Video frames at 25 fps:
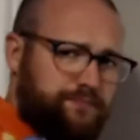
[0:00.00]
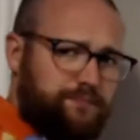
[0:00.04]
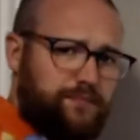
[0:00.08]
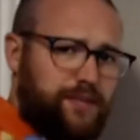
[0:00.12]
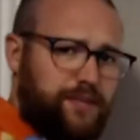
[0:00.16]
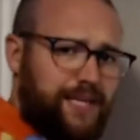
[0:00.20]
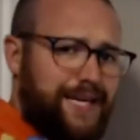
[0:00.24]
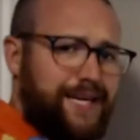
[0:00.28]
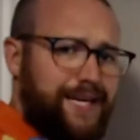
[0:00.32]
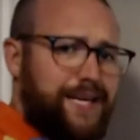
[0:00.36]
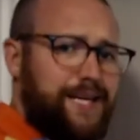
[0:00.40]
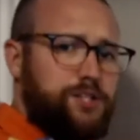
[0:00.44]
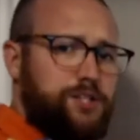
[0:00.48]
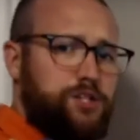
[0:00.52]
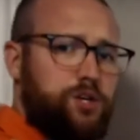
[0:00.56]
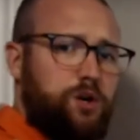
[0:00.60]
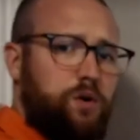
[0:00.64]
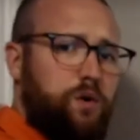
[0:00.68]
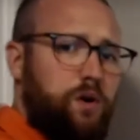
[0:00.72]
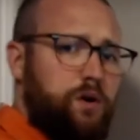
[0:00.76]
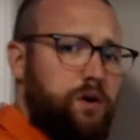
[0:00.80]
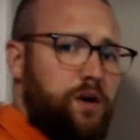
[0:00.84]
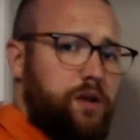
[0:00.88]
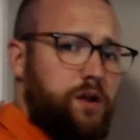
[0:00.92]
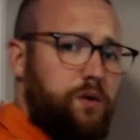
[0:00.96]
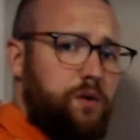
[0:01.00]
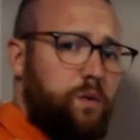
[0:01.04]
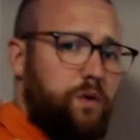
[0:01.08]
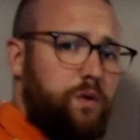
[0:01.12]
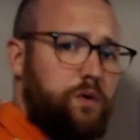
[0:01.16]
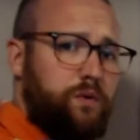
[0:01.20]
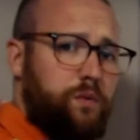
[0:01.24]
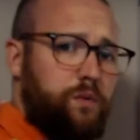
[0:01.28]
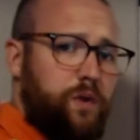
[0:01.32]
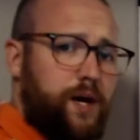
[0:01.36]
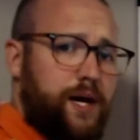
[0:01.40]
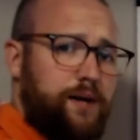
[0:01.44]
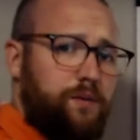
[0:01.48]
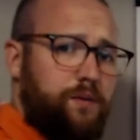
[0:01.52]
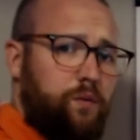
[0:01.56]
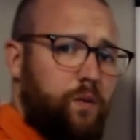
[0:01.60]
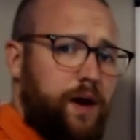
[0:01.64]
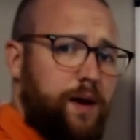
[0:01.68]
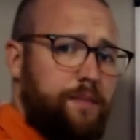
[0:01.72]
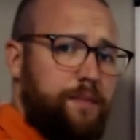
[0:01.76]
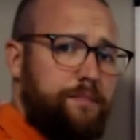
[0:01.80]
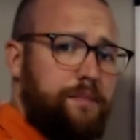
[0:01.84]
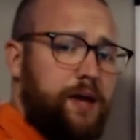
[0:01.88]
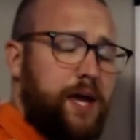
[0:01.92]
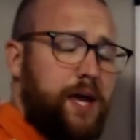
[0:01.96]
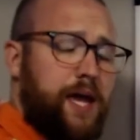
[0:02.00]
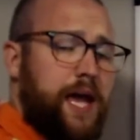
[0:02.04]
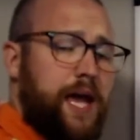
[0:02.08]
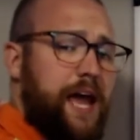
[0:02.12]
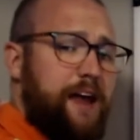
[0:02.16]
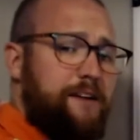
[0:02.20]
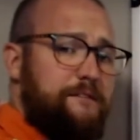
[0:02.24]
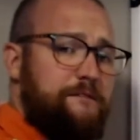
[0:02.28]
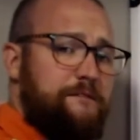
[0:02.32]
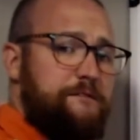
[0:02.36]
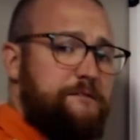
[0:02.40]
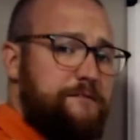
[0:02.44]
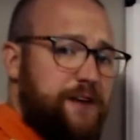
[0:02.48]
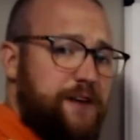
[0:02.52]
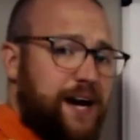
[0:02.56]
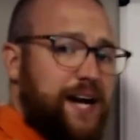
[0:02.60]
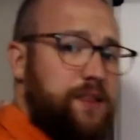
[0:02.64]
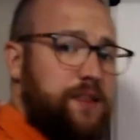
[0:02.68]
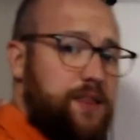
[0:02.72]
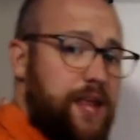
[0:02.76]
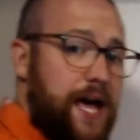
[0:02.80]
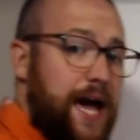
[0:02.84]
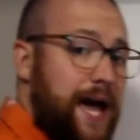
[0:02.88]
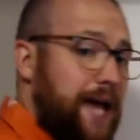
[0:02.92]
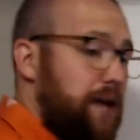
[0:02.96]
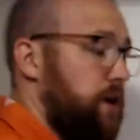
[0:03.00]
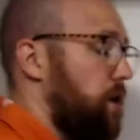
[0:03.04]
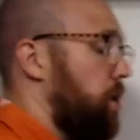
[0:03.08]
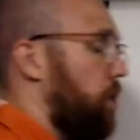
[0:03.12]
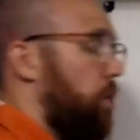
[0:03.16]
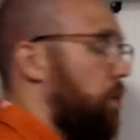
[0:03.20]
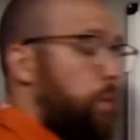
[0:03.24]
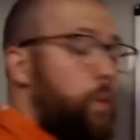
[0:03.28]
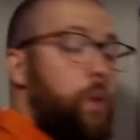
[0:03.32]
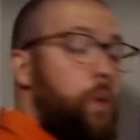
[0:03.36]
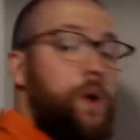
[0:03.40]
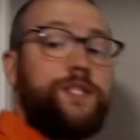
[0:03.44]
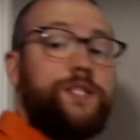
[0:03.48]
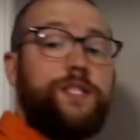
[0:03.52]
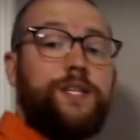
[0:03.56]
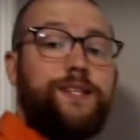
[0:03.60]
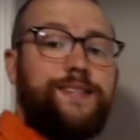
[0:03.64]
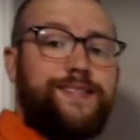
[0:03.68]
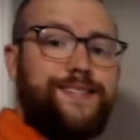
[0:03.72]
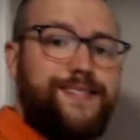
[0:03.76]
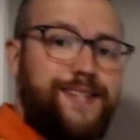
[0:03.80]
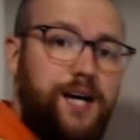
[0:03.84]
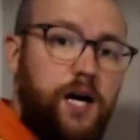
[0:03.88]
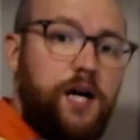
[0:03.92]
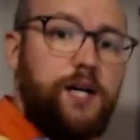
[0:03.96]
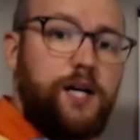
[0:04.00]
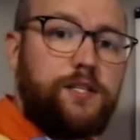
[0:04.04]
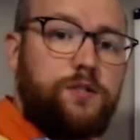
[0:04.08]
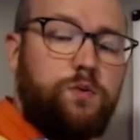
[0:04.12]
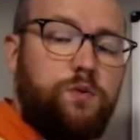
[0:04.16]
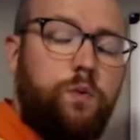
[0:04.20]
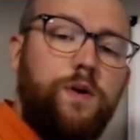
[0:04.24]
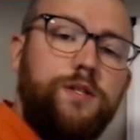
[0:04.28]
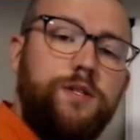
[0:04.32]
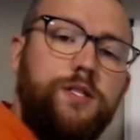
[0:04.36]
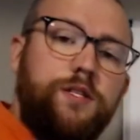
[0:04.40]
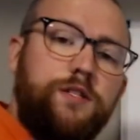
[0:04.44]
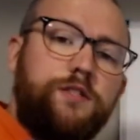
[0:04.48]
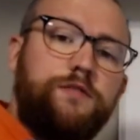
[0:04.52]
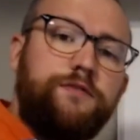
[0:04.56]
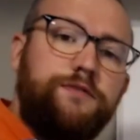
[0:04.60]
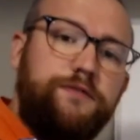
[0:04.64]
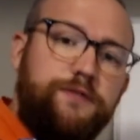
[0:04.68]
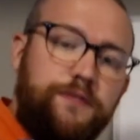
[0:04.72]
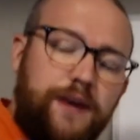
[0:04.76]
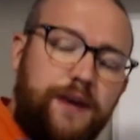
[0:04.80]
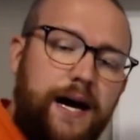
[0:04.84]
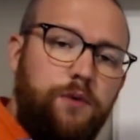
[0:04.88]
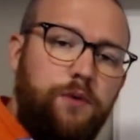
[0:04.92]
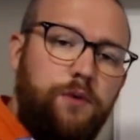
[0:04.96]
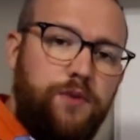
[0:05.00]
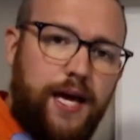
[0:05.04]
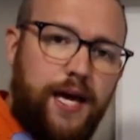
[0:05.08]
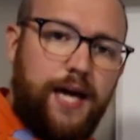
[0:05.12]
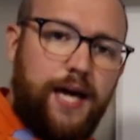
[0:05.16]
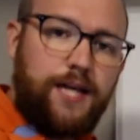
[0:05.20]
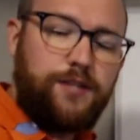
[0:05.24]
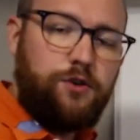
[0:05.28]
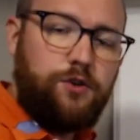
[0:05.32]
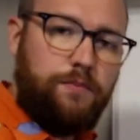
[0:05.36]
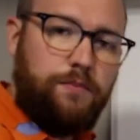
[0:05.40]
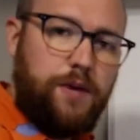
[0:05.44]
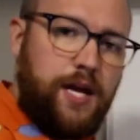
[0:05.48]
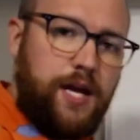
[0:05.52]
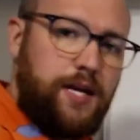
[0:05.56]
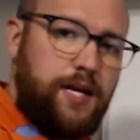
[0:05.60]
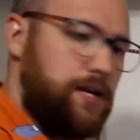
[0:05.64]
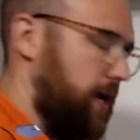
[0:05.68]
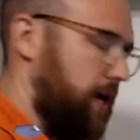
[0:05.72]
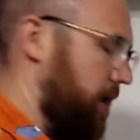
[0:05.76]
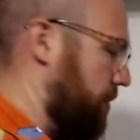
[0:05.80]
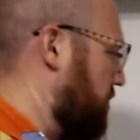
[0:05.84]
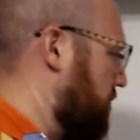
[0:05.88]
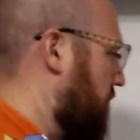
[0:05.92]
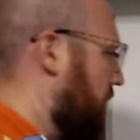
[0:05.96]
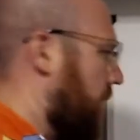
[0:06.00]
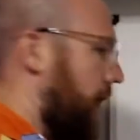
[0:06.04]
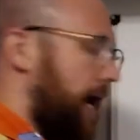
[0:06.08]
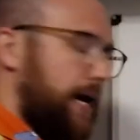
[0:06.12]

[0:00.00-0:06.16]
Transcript: it needs to go out on the World Wide Web and find that. Once it's found that domain name, I